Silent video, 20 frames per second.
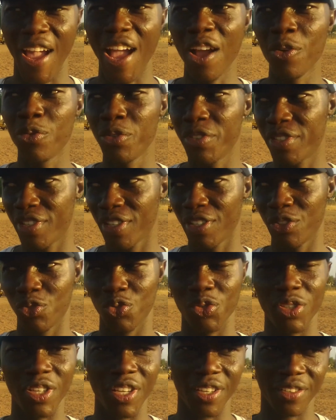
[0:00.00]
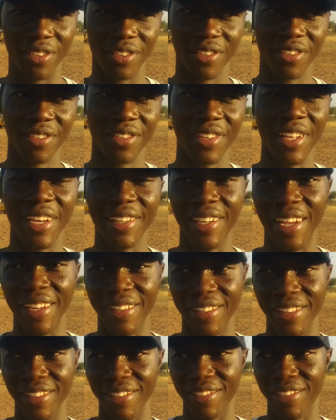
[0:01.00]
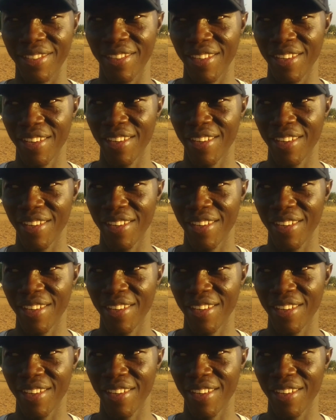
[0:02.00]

I will say today that at least